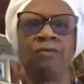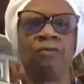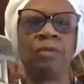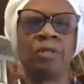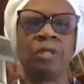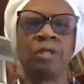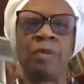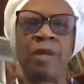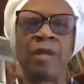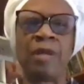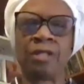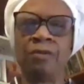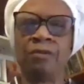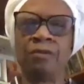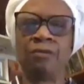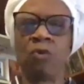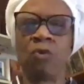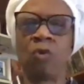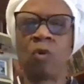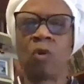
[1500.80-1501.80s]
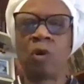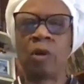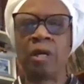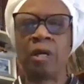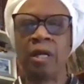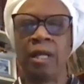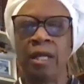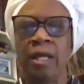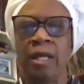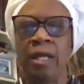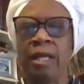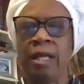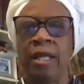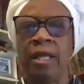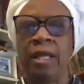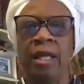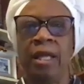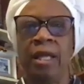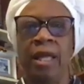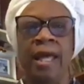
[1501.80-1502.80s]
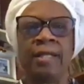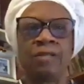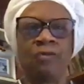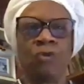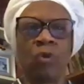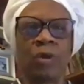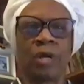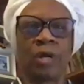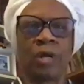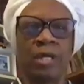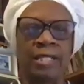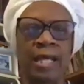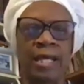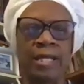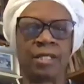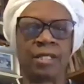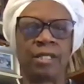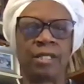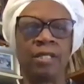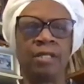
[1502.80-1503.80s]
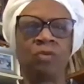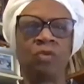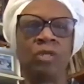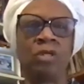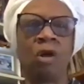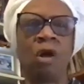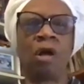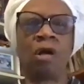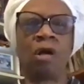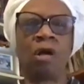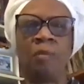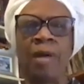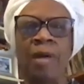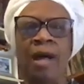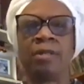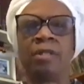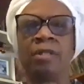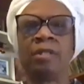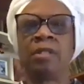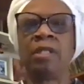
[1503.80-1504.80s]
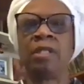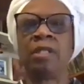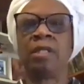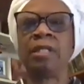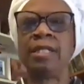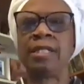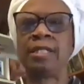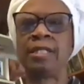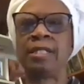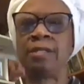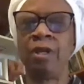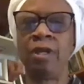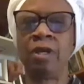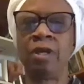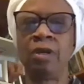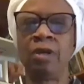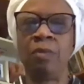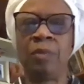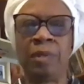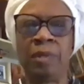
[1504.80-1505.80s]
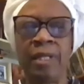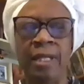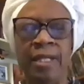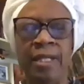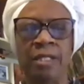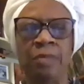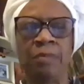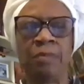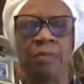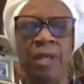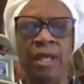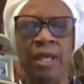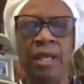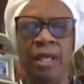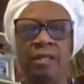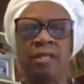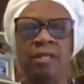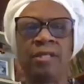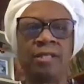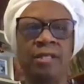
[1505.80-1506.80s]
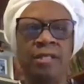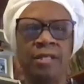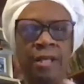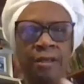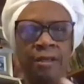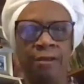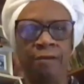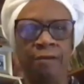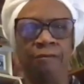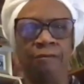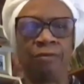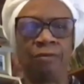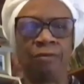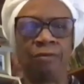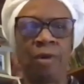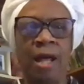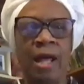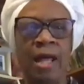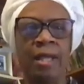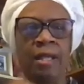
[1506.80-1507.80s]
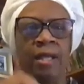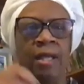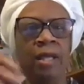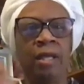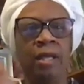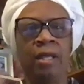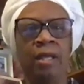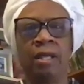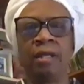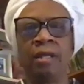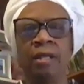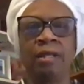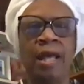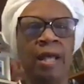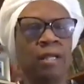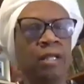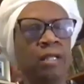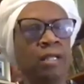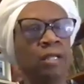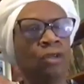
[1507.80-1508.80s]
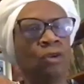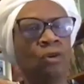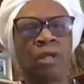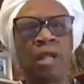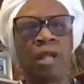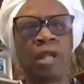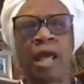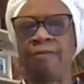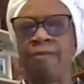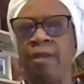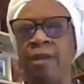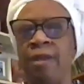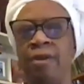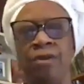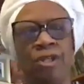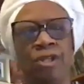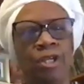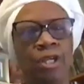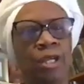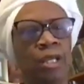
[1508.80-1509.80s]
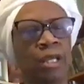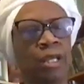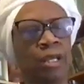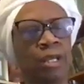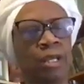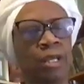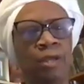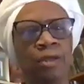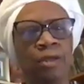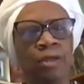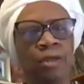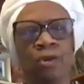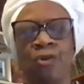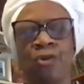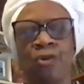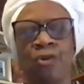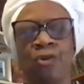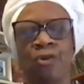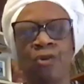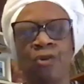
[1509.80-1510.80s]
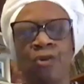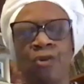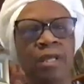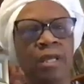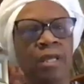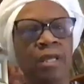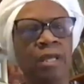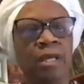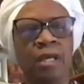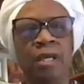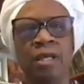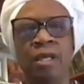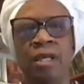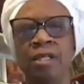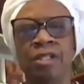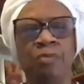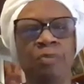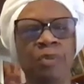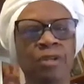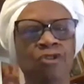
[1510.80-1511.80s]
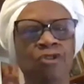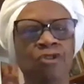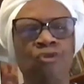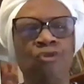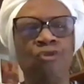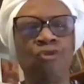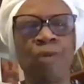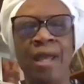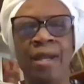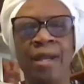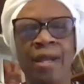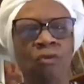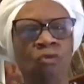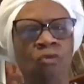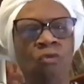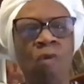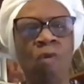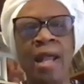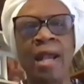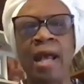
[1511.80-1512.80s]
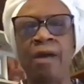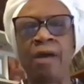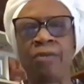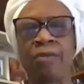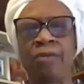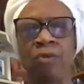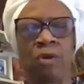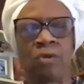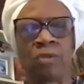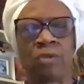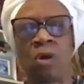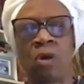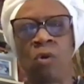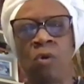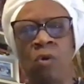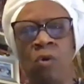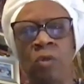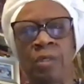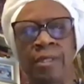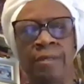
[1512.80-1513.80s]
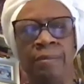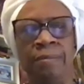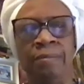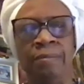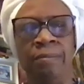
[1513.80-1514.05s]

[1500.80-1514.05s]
especially for heads of organizations, we talk about the list of incompletes being the sieve, right? That your life energy, your creativity can just be draining right out through those holes.